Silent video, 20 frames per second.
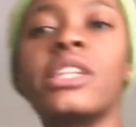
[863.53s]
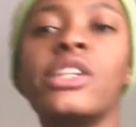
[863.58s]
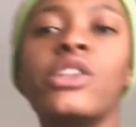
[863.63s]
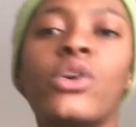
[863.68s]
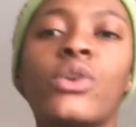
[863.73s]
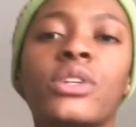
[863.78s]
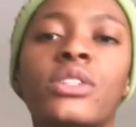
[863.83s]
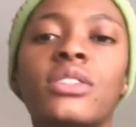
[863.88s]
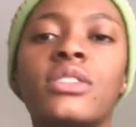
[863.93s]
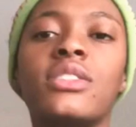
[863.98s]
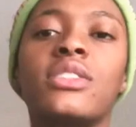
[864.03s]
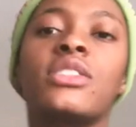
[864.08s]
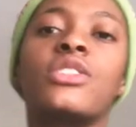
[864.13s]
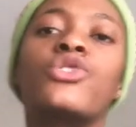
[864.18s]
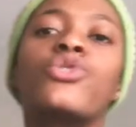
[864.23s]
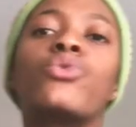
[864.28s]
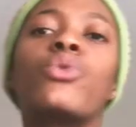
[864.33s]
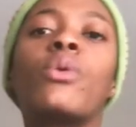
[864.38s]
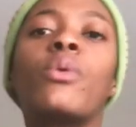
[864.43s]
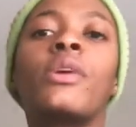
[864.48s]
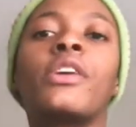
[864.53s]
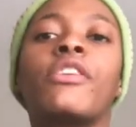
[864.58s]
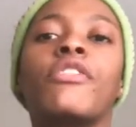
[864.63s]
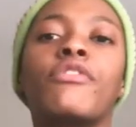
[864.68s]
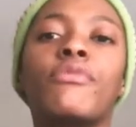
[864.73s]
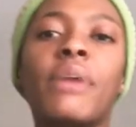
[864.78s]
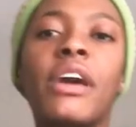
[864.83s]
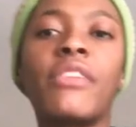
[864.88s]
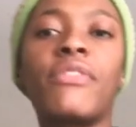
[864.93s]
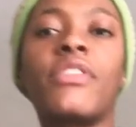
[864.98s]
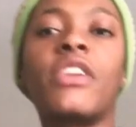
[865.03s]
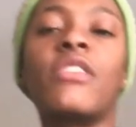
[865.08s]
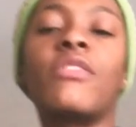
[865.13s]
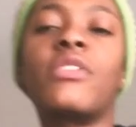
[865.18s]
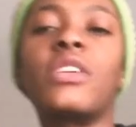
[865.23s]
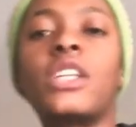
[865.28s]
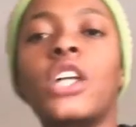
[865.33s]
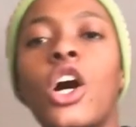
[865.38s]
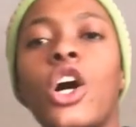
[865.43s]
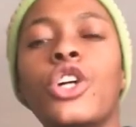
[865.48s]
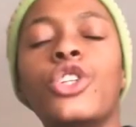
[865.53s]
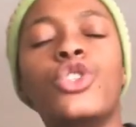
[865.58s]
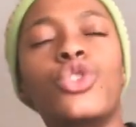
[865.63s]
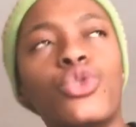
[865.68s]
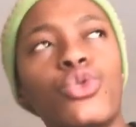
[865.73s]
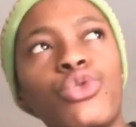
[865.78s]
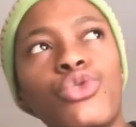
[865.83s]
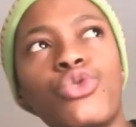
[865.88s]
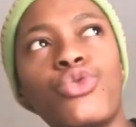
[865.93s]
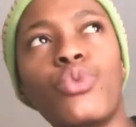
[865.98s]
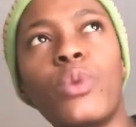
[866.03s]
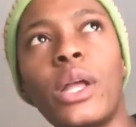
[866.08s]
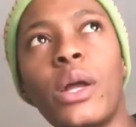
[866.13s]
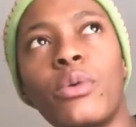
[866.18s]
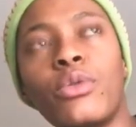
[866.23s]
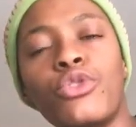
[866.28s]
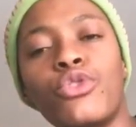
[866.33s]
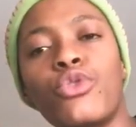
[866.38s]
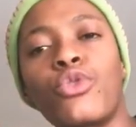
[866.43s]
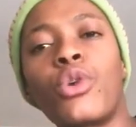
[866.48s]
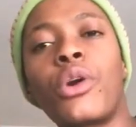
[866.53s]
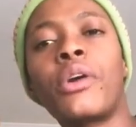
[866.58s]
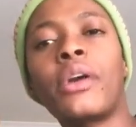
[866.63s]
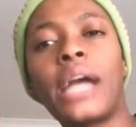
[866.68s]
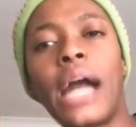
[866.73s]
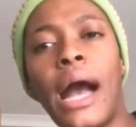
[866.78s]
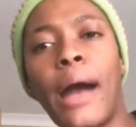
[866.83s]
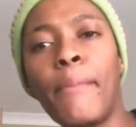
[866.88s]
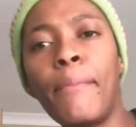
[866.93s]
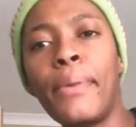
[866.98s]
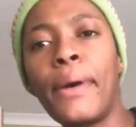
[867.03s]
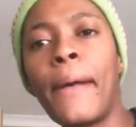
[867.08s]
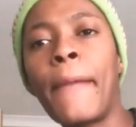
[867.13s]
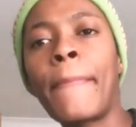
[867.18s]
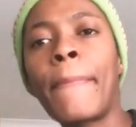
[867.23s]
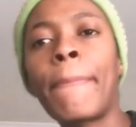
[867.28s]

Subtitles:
Lilo and Stitch were one of my favorite cartoons when I was growing up.